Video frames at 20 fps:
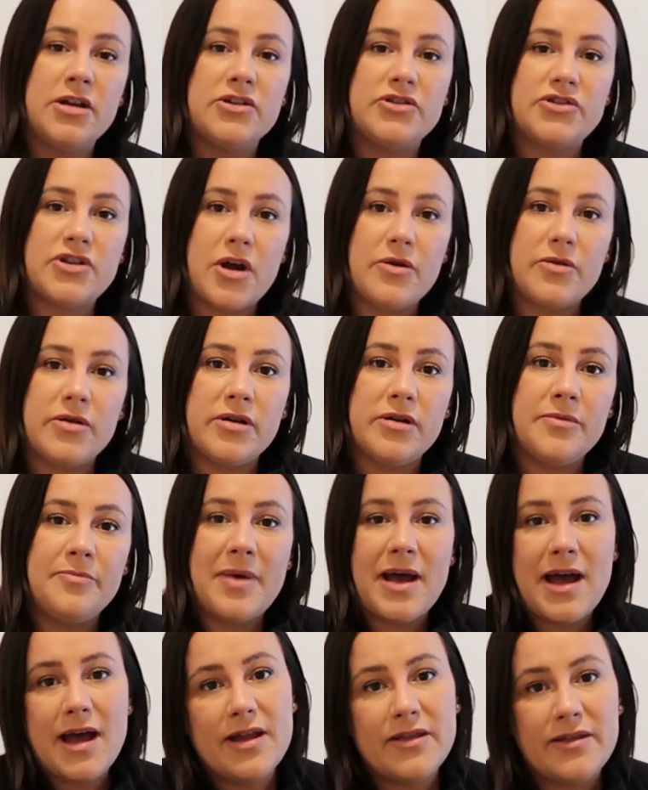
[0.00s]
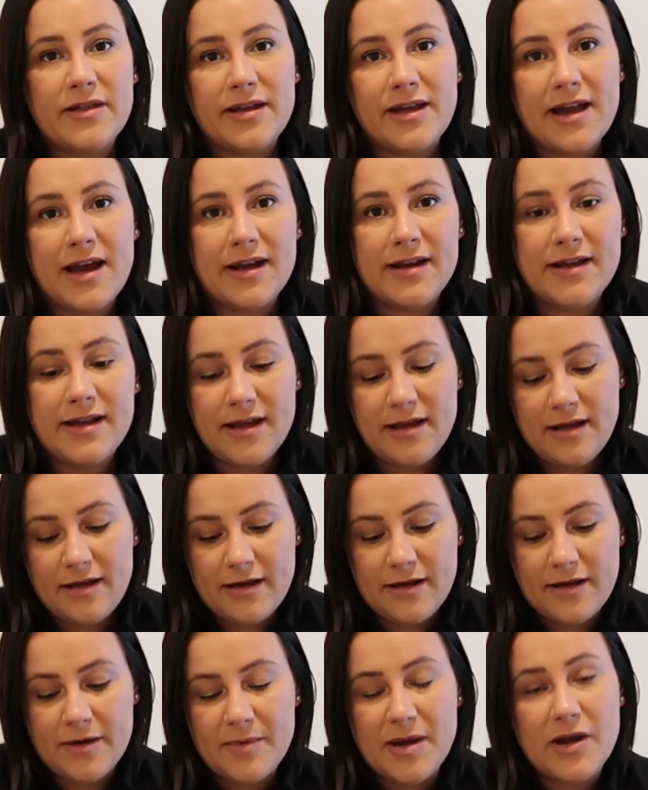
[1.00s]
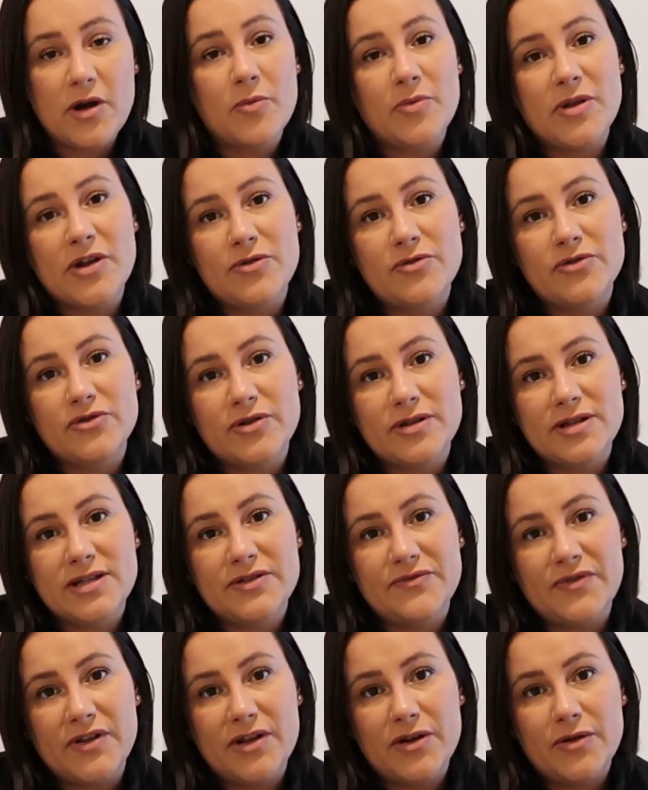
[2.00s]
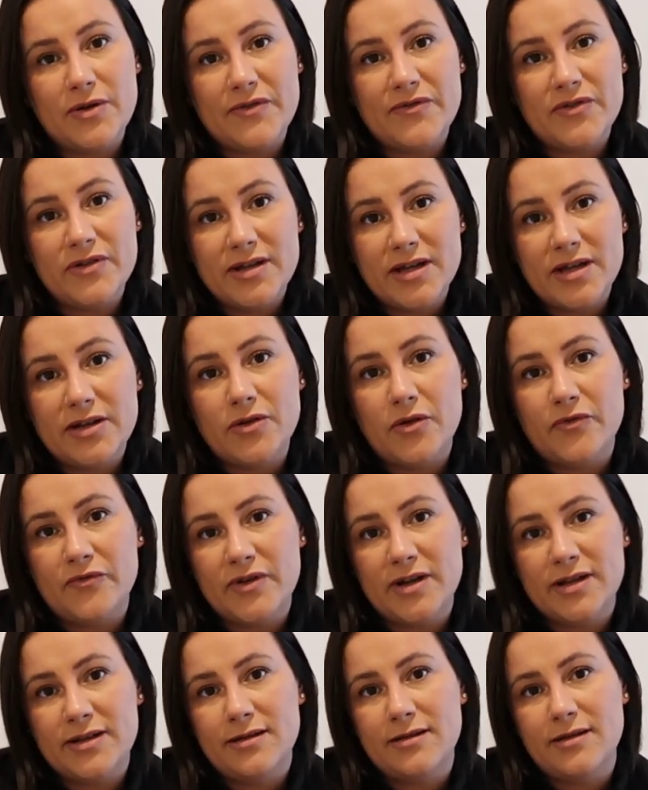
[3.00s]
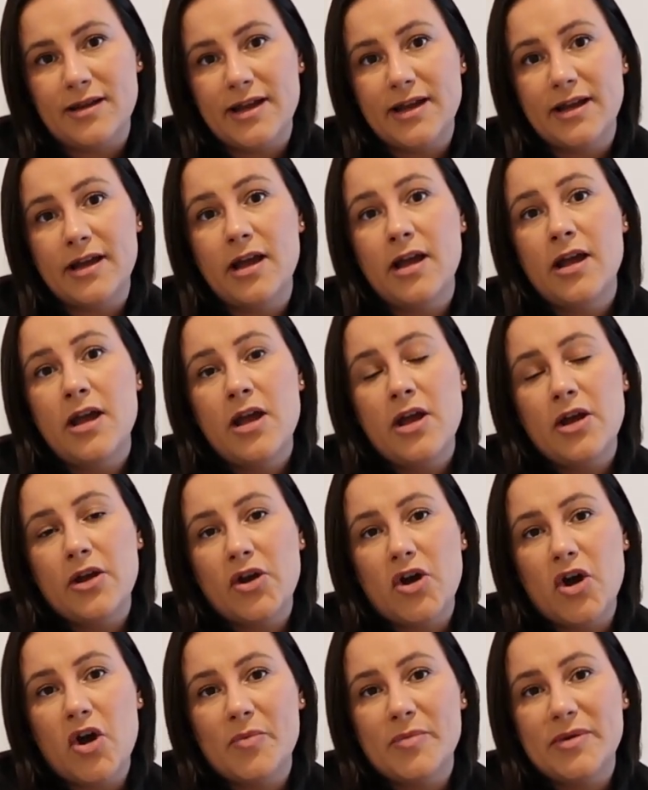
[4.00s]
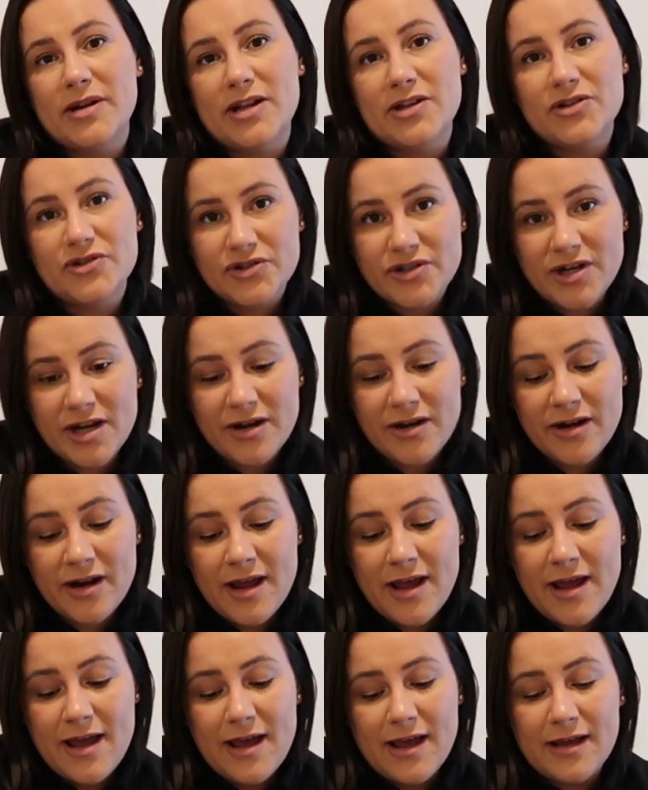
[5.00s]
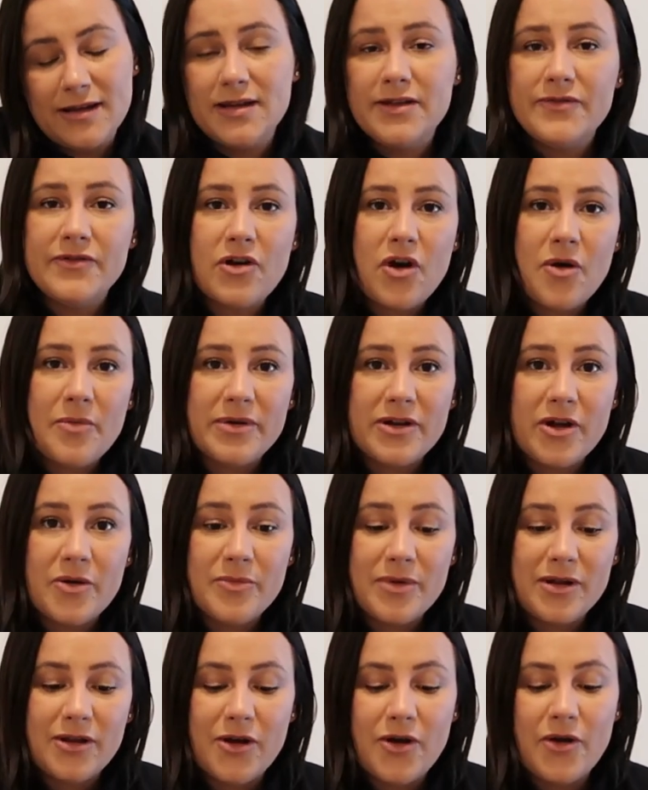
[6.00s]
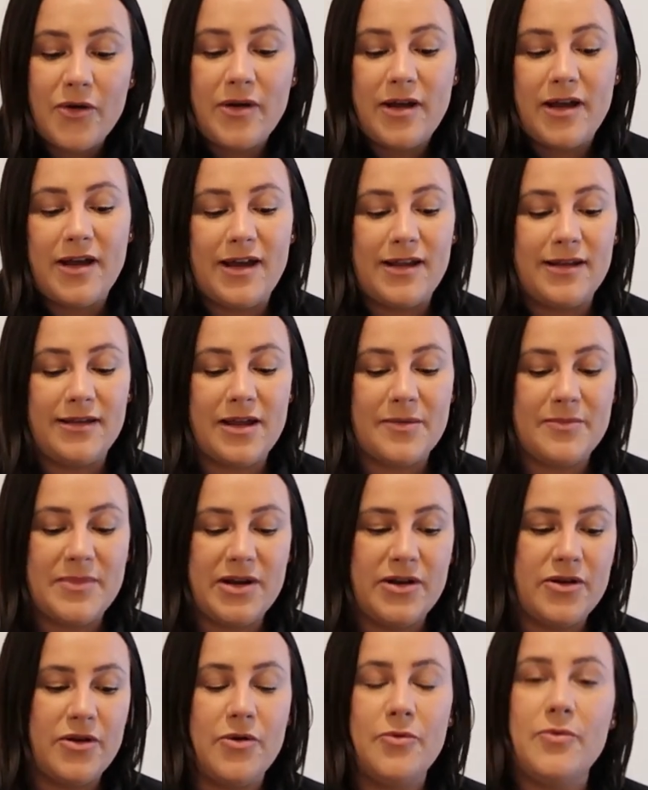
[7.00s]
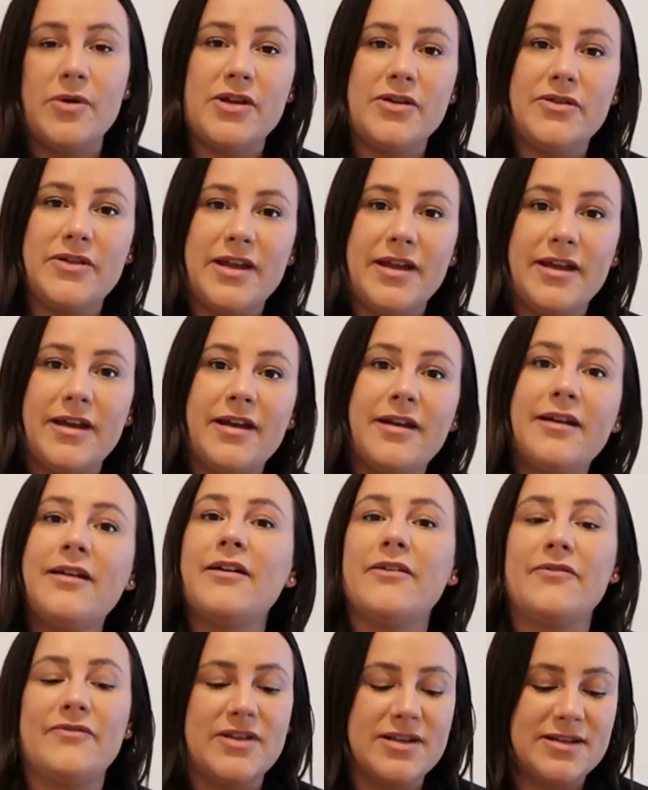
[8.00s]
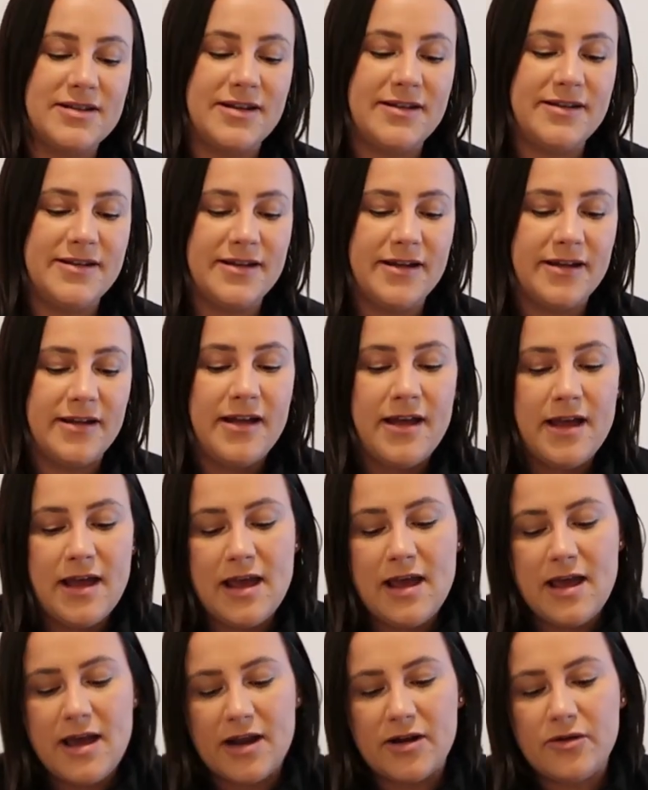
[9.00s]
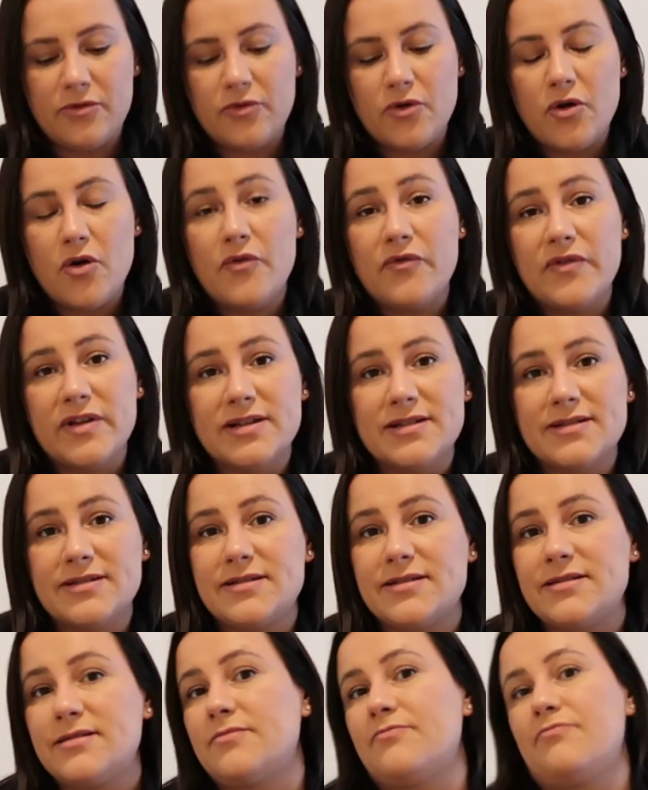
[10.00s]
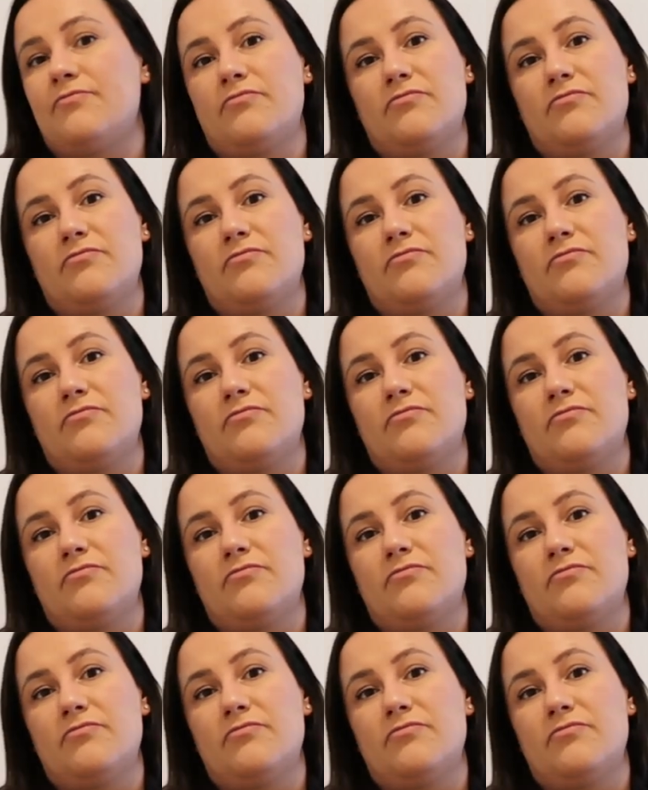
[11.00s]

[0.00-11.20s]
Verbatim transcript: shower bath caddy um, i hope that you enjoyed this video if you did don't forget to like comment and share and leave a comment down below and let me know what you think of this idea i don't know if it's